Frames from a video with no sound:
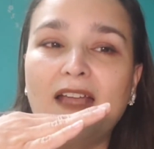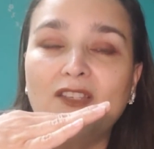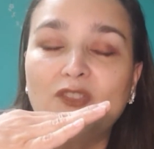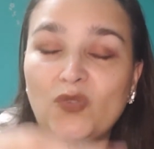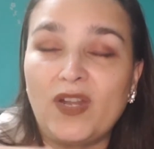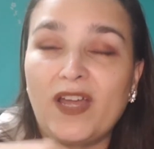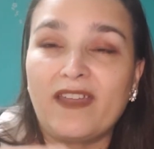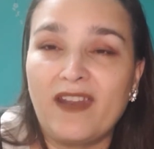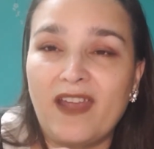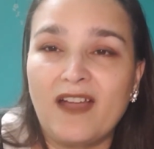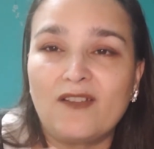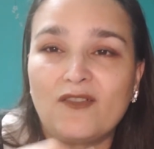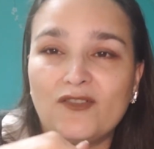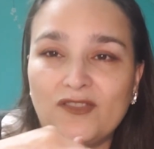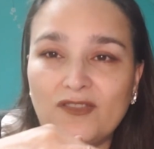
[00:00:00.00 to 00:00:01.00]
July and
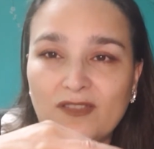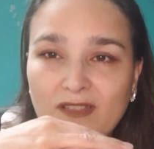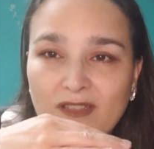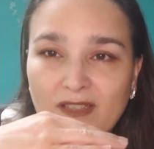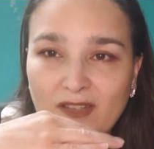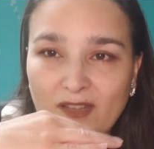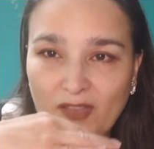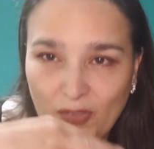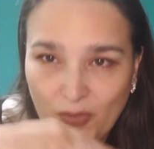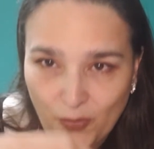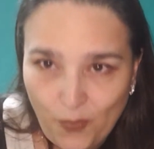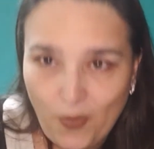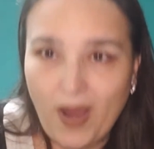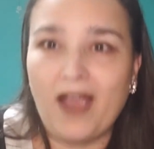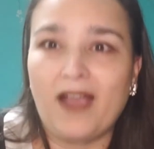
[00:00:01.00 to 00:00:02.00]
August
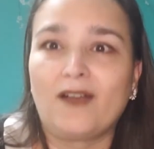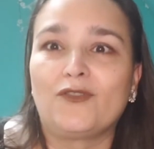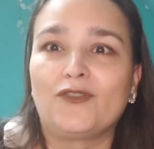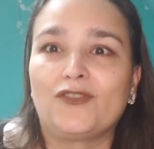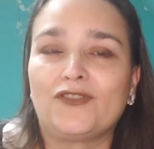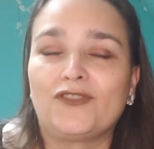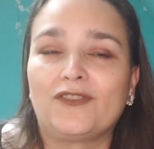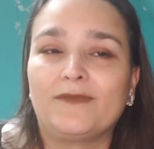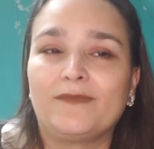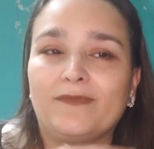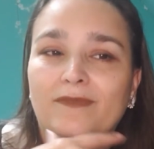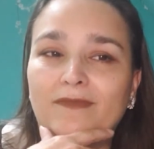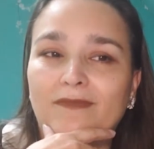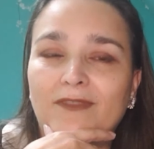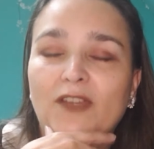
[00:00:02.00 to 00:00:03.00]
through August.
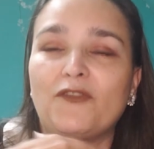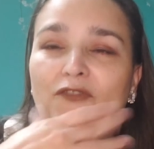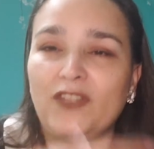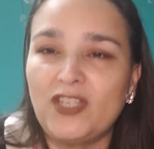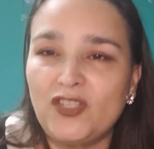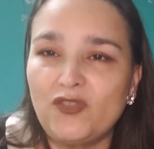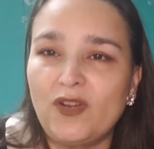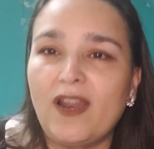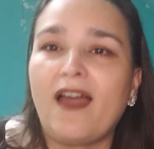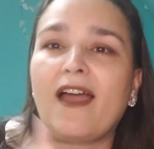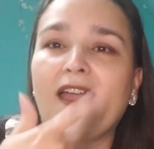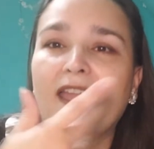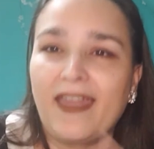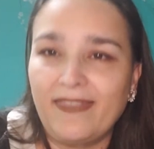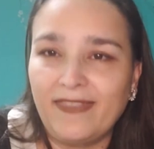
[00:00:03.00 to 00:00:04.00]
Finish
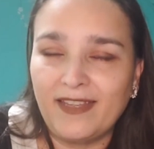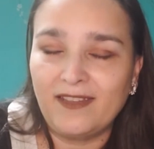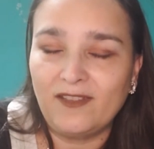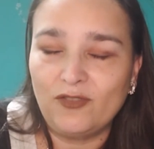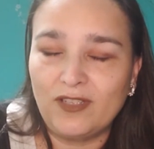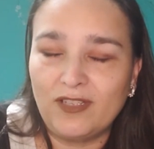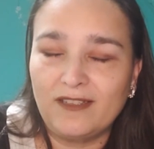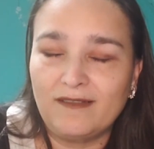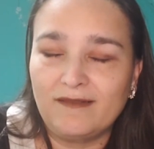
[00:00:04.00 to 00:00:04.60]
July and then do